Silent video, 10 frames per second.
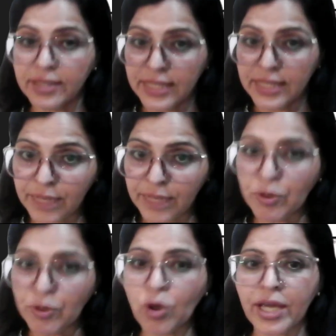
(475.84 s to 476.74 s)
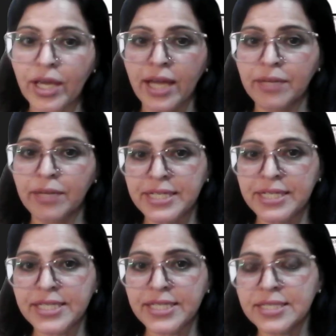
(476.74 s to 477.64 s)
D block
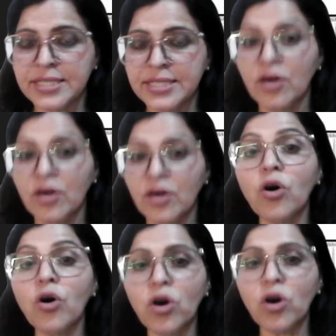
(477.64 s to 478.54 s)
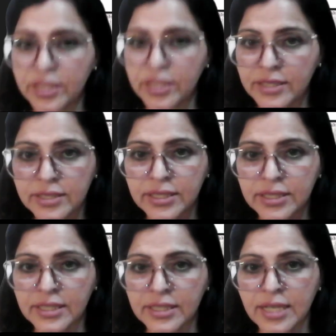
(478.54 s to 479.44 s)
elements or
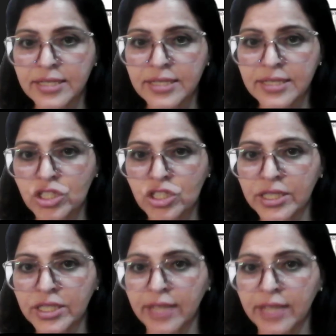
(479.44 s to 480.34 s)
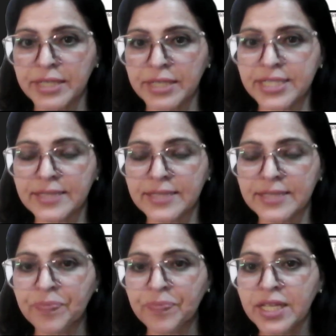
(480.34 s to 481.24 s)
transition elements,
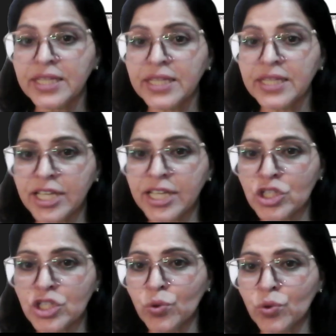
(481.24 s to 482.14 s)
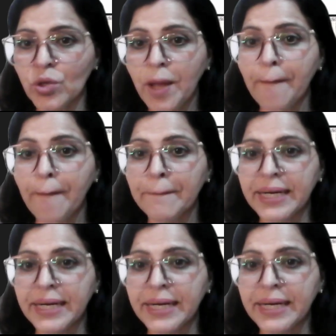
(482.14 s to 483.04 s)
they show
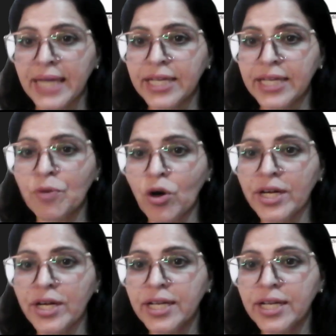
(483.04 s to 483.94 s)
metallic bond